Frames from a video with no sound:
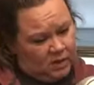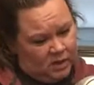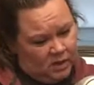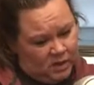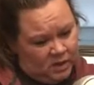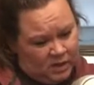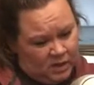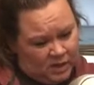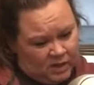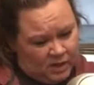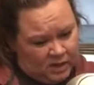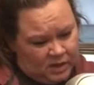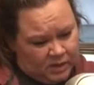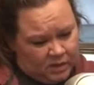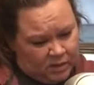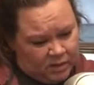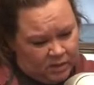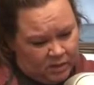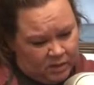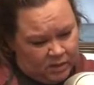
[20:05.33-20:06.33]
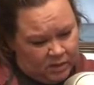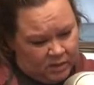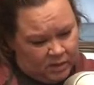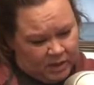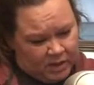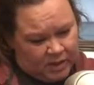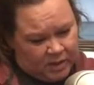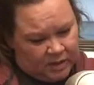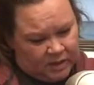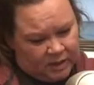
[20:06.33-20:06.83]
So we're going to do
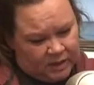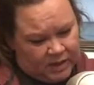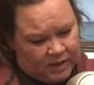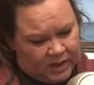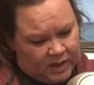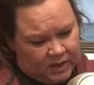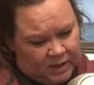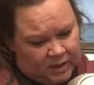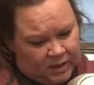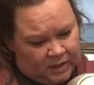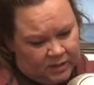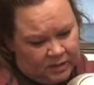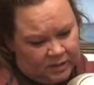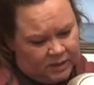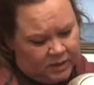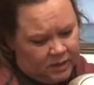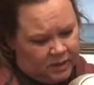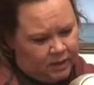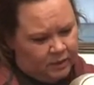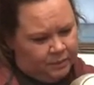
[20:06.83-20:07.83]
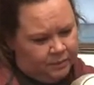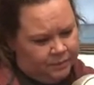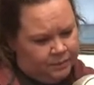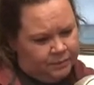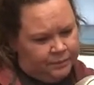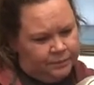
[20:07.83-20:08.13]
another tiny little seam.